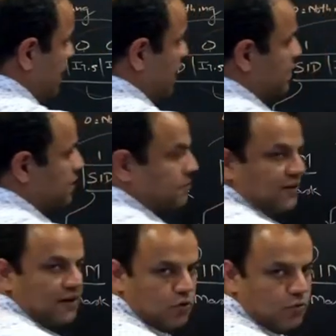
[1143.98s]
Interrupts
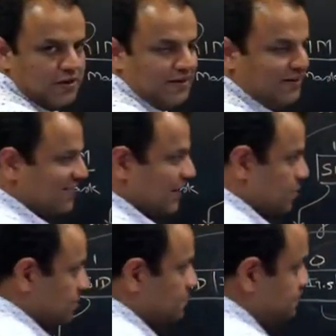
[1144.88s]
are globally
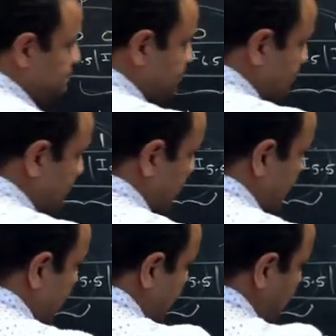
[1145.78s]
disabled
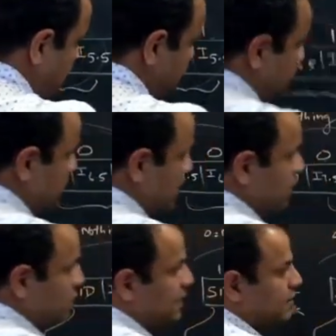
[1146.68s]
and none
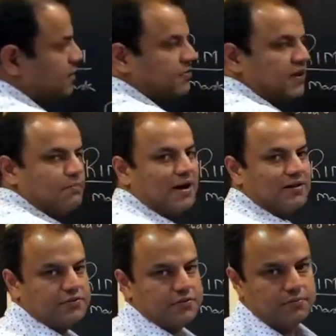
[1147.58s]
of the interrupts are
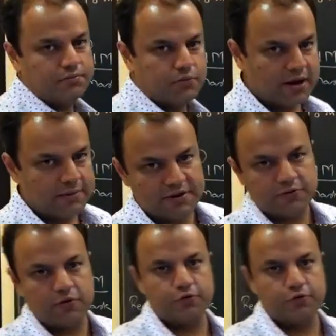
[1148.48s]
masked. Programmer has not